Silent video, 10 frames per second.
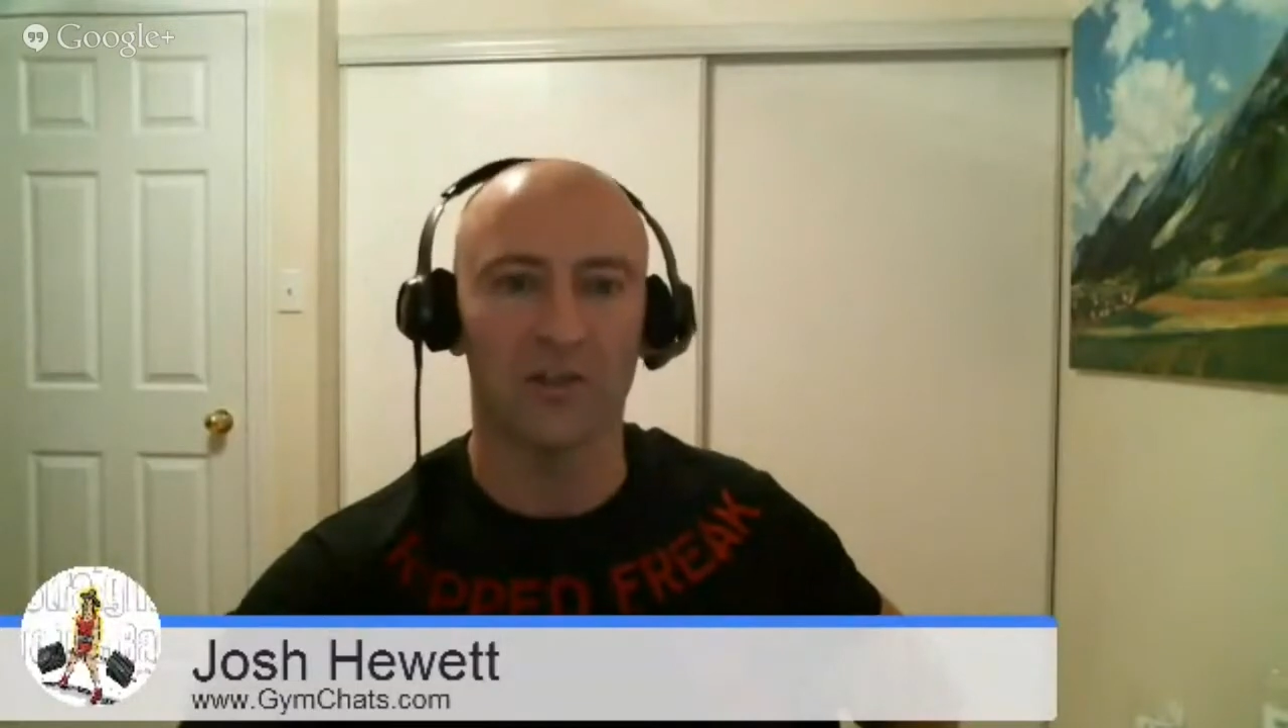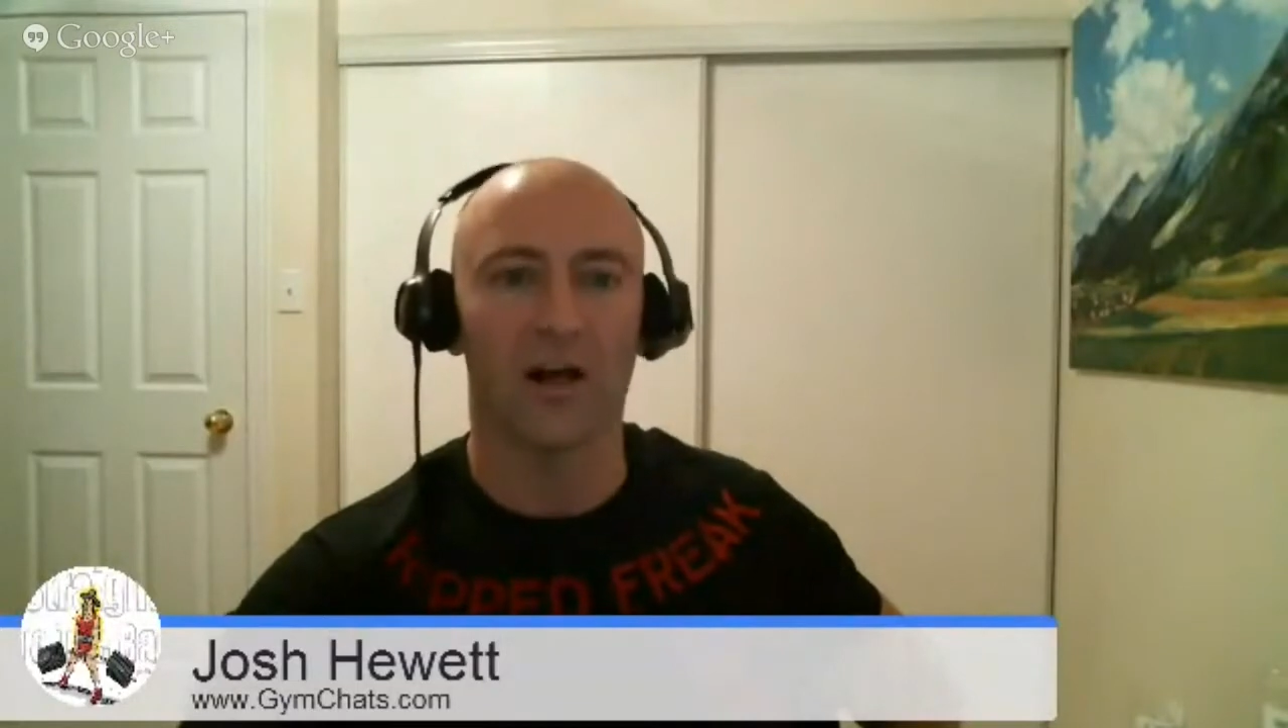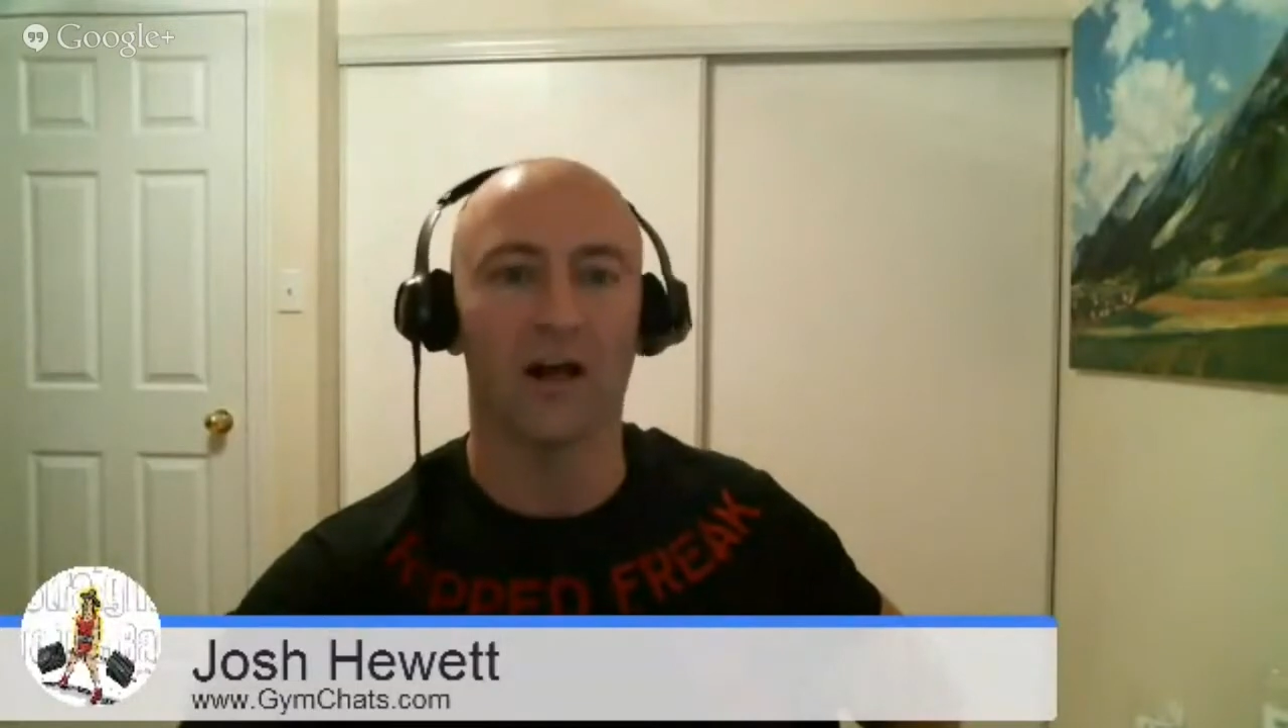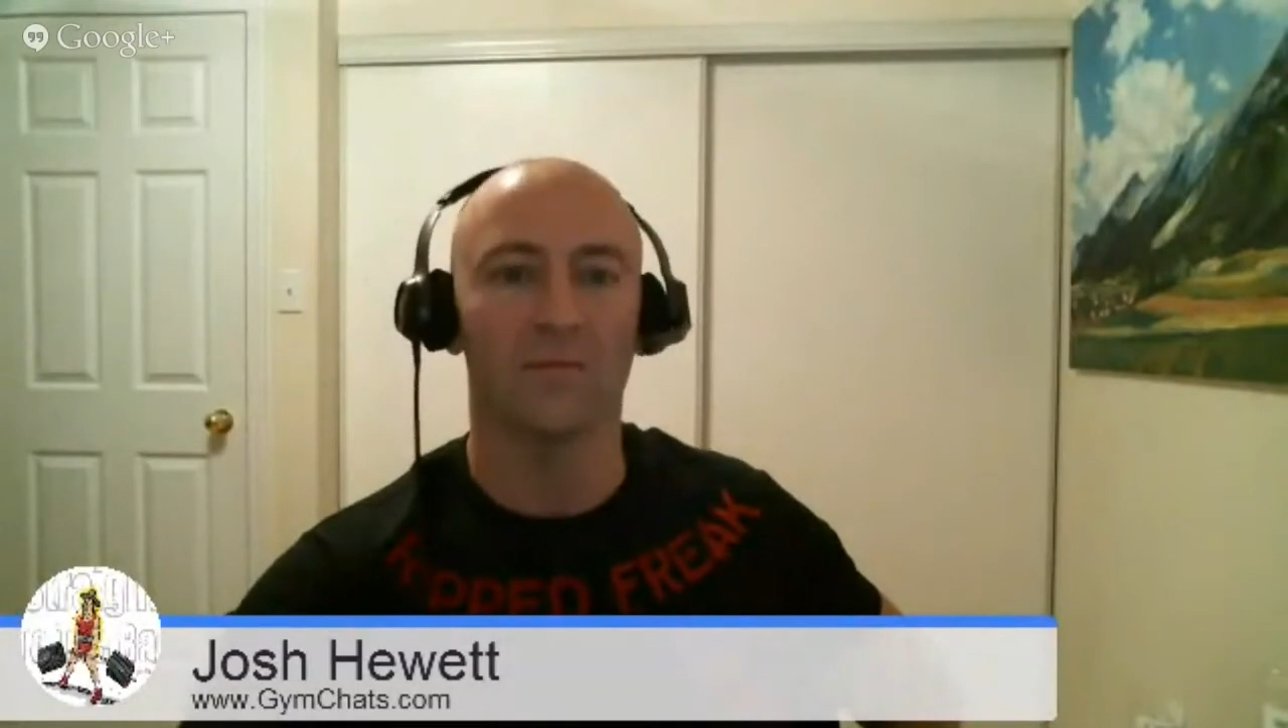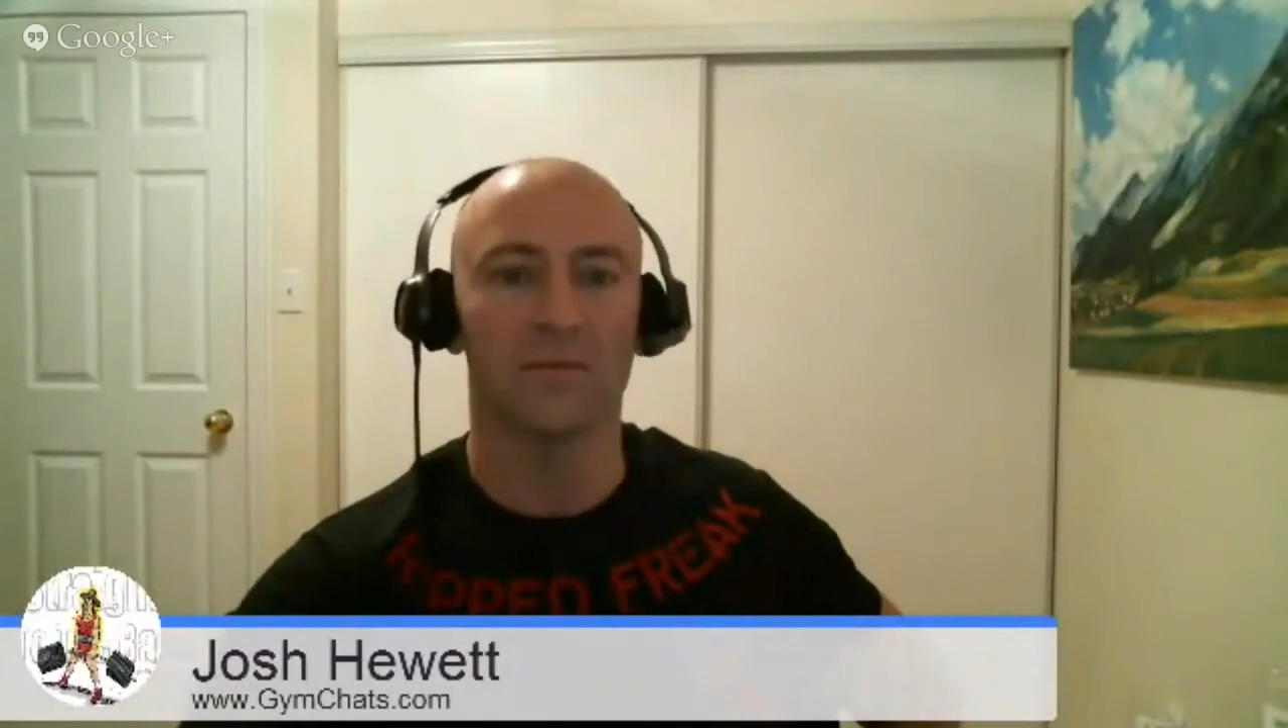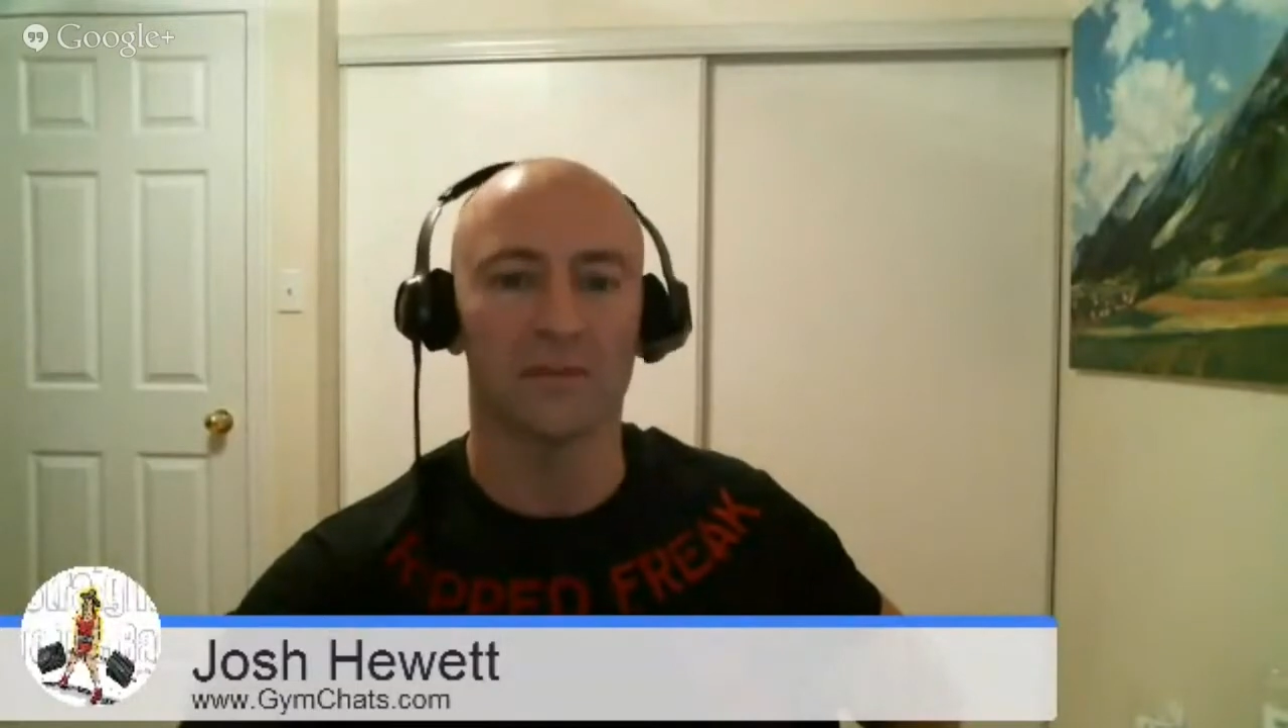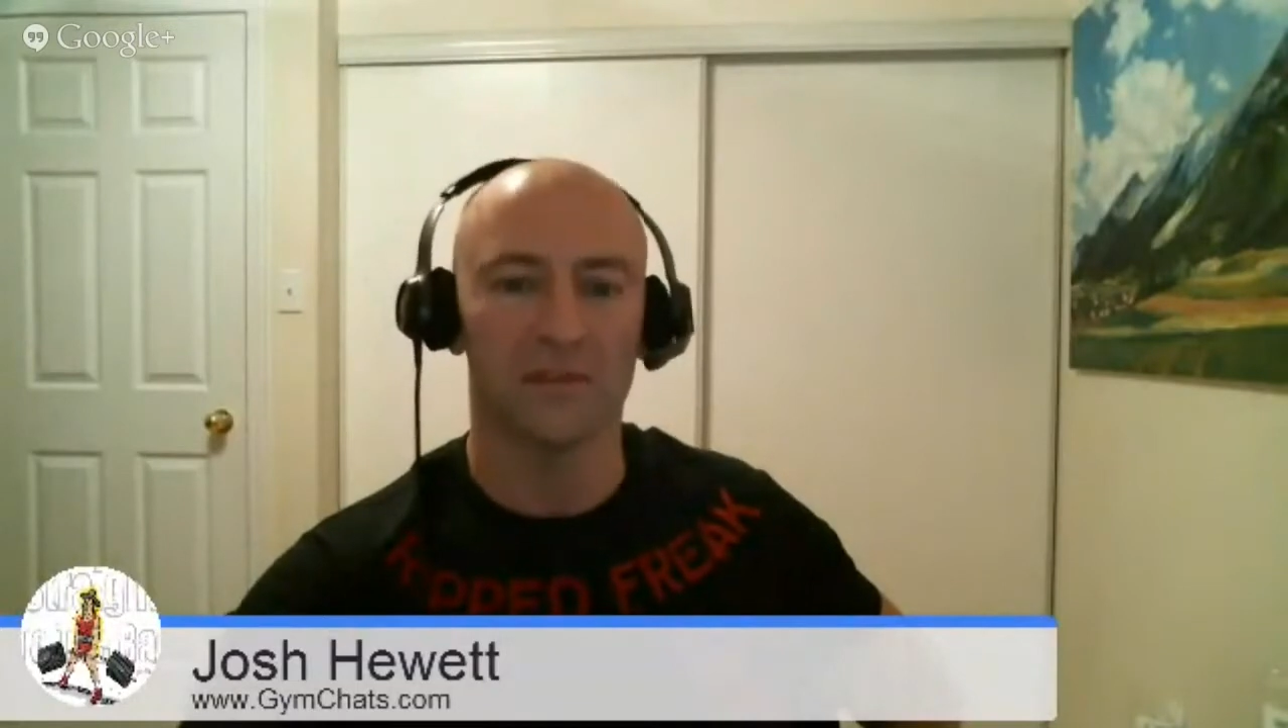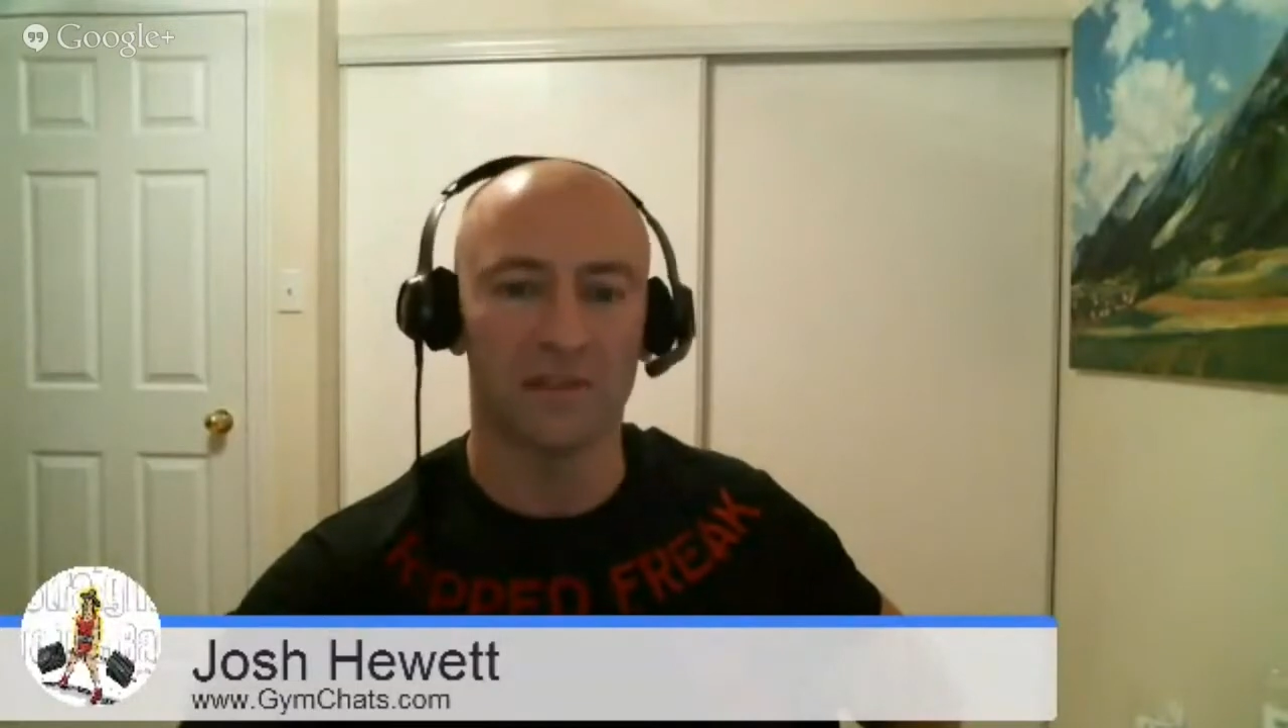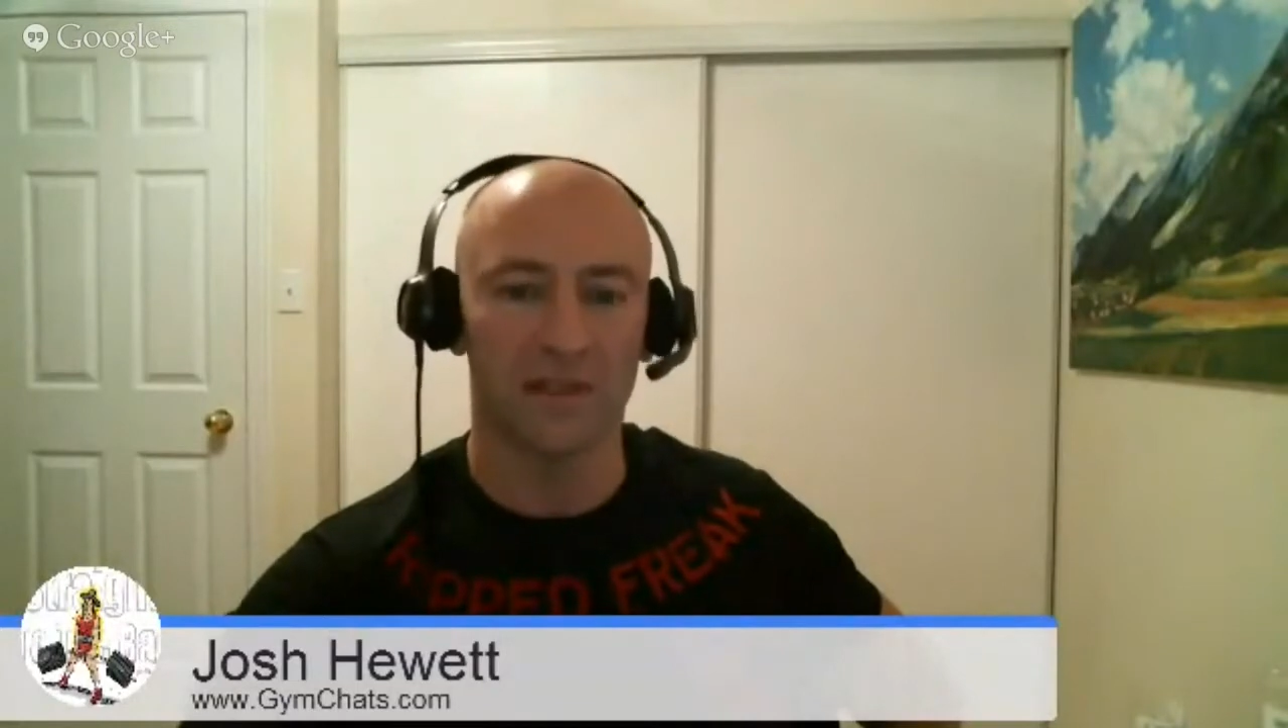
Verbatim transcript: carbs,